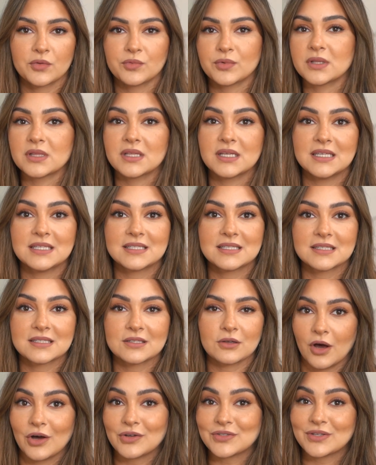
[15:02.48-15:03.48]
releases?
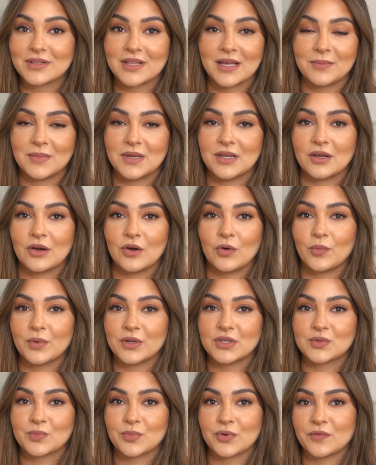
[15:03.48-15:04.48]
Also, let me know
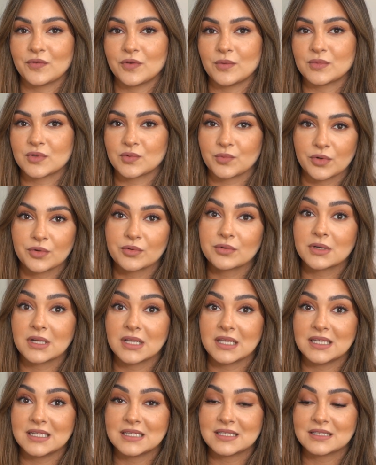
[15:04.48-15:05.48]
which perfumes were
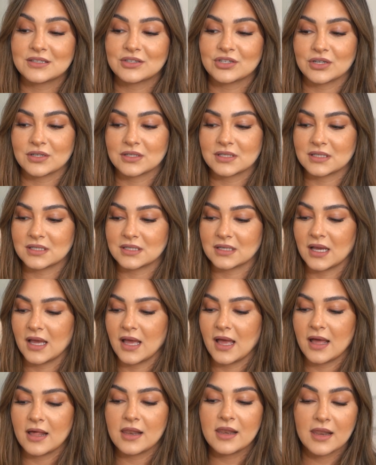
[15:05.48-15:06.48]
released just
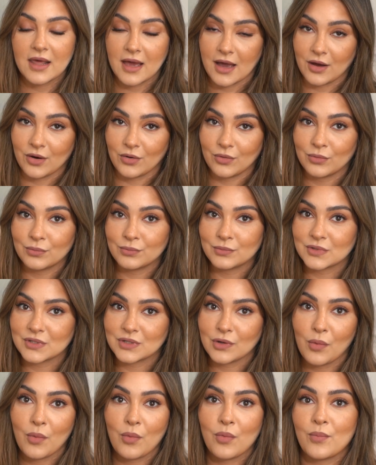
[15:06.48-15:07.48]
now,
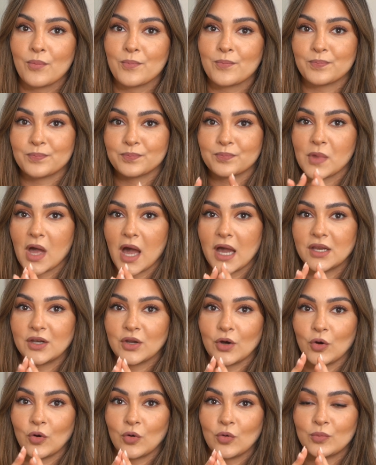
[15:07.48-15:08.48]
so I
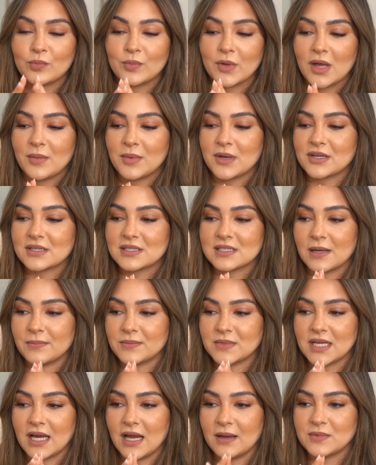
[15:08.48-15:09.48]
know, because
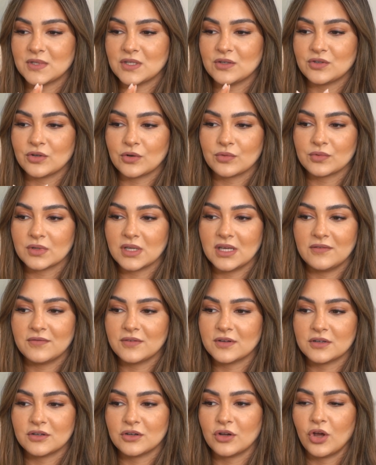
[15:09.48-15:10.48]
sometimes you don't
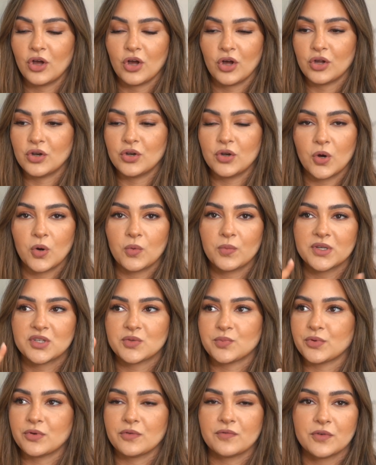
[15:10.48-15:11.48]
even know
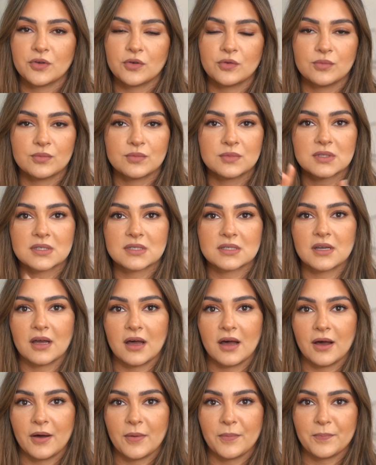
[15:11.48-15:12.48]
which perfumes
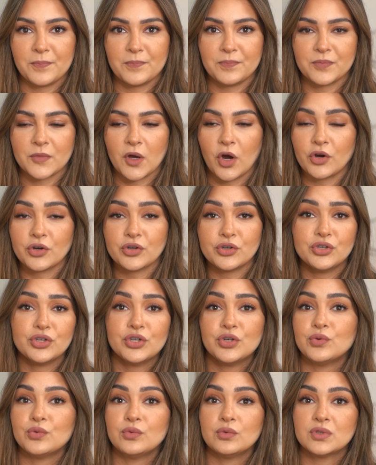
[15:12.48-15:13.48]
are
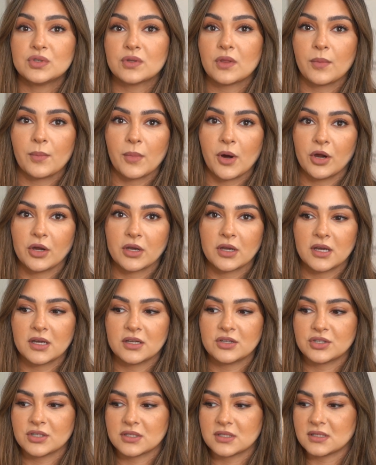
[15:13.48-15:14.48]
new to the
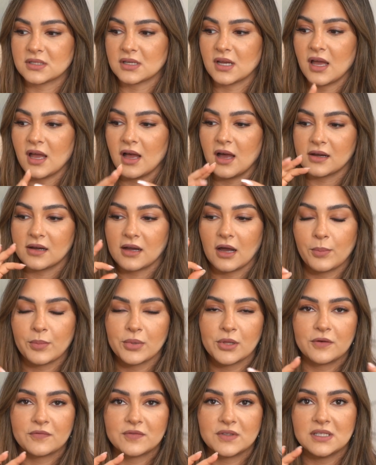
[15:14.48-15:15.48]
market. Just a
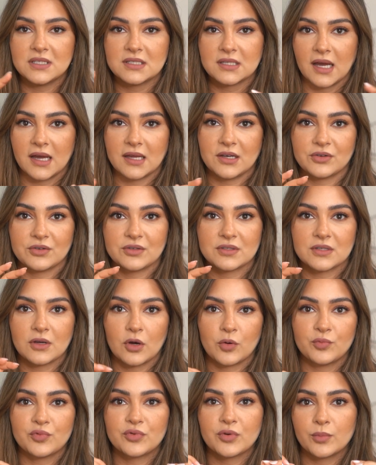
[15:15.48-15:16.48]
couple of designers are
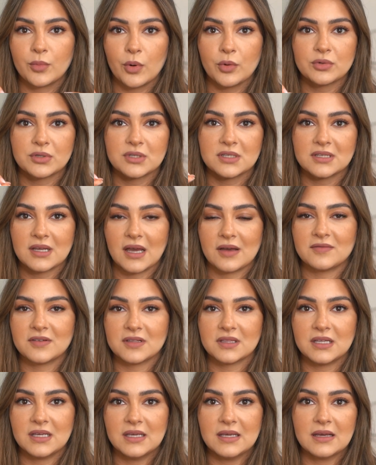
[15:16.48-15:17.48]
promoted
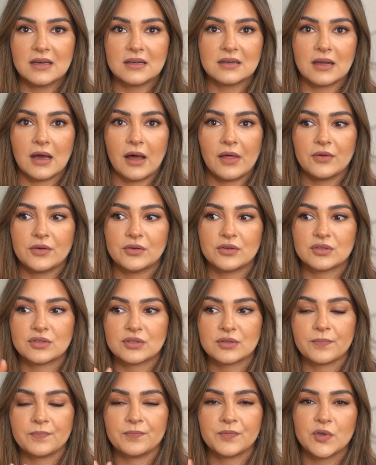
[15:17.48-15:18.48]
heavily and
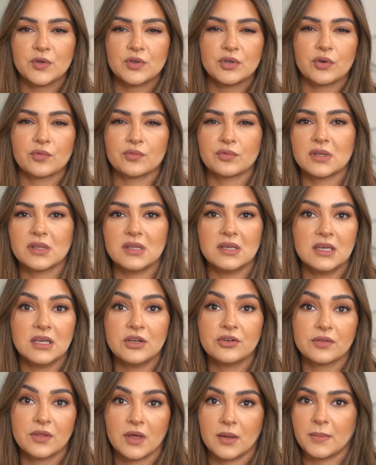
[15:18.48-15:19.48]
others you don't really
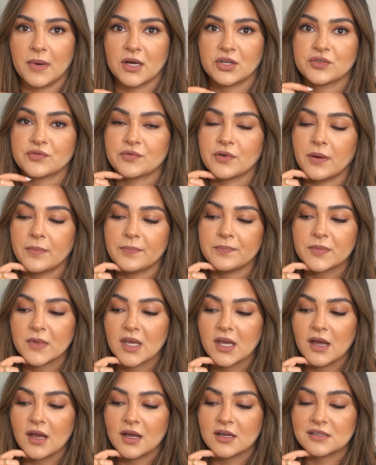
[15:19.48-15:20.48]
hear that much from.
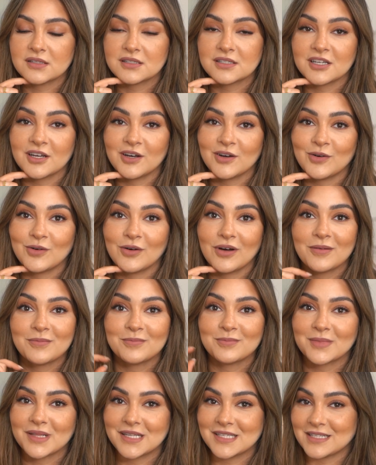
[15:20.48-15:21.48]
So
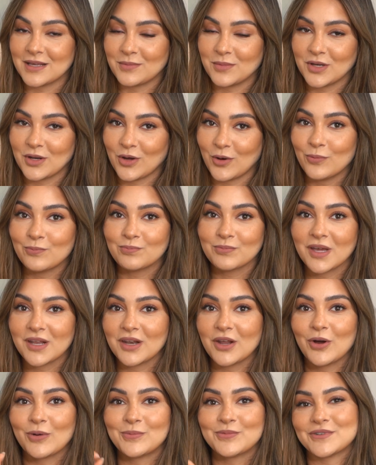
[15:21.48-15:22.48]
please let me know, and I
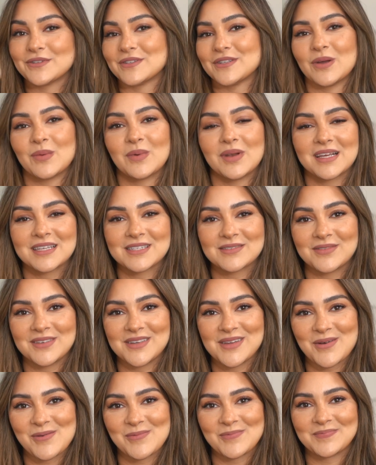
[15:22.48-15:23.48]
hope to see you in my next
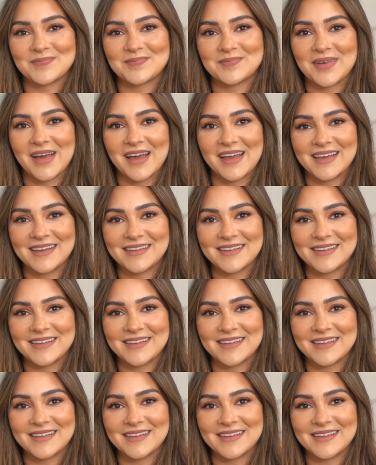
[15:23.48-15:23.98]
video. Bye!